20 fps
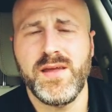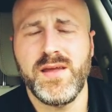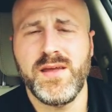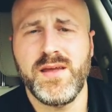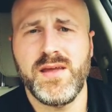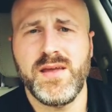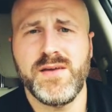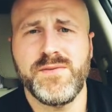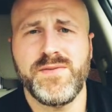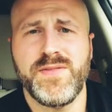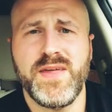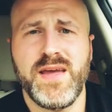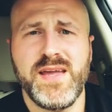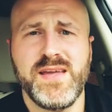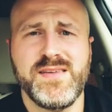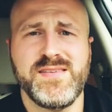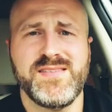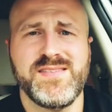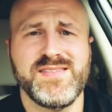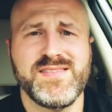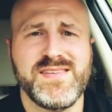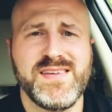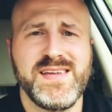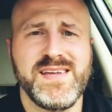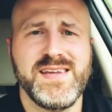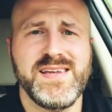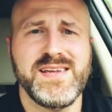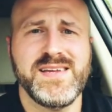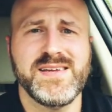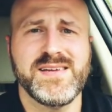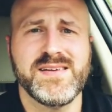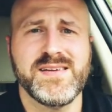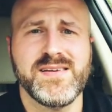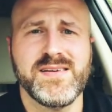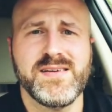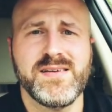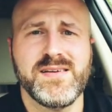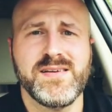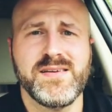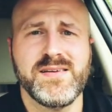If they see
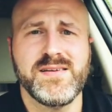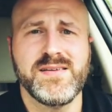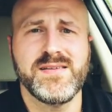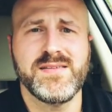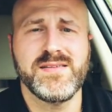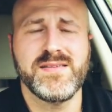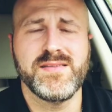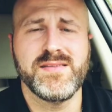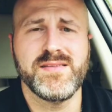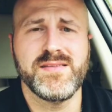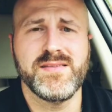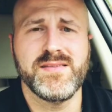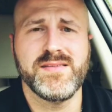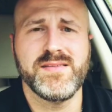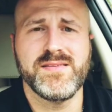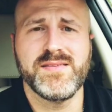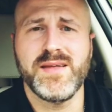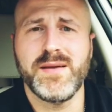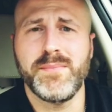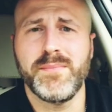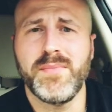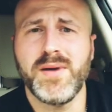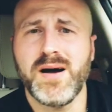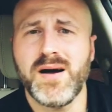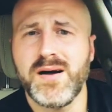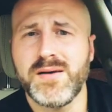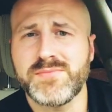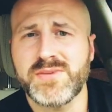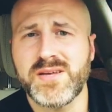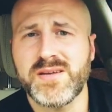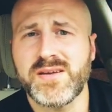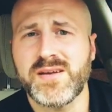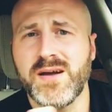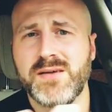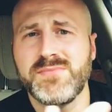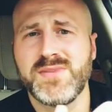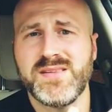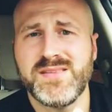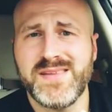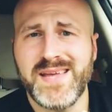that mom can
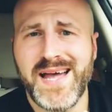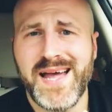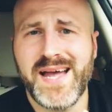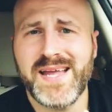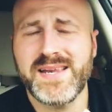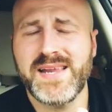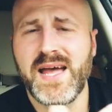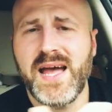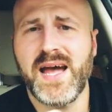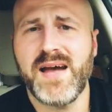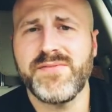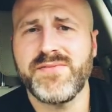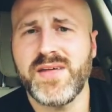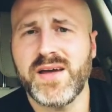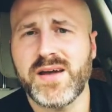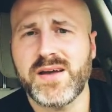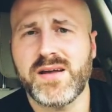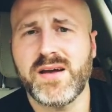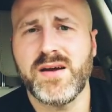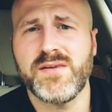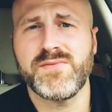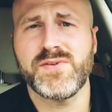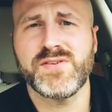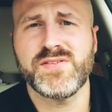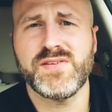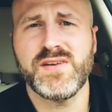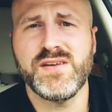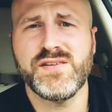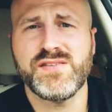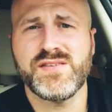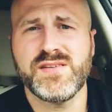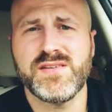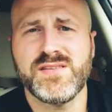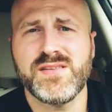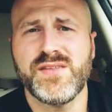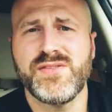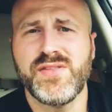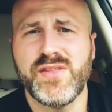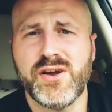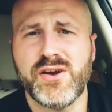come to dad and have that conversation,
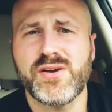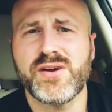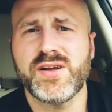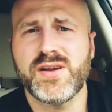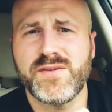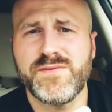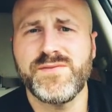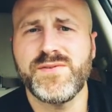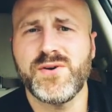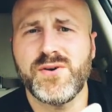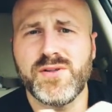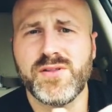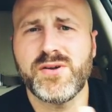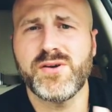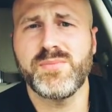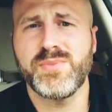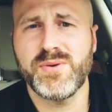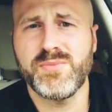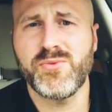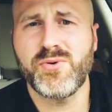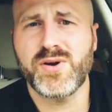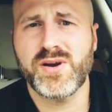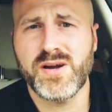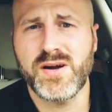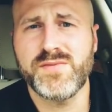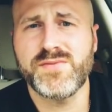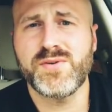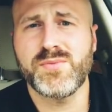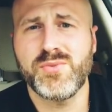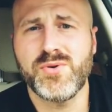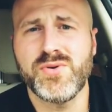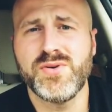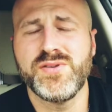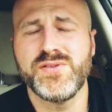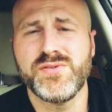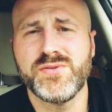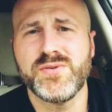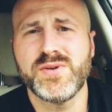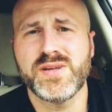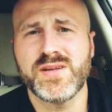then they're going to feel a little bit more comfortable
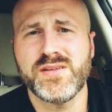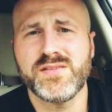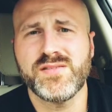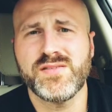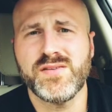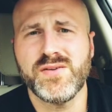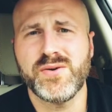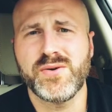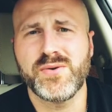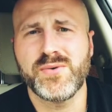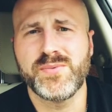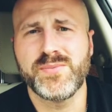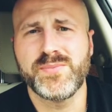in doing it too.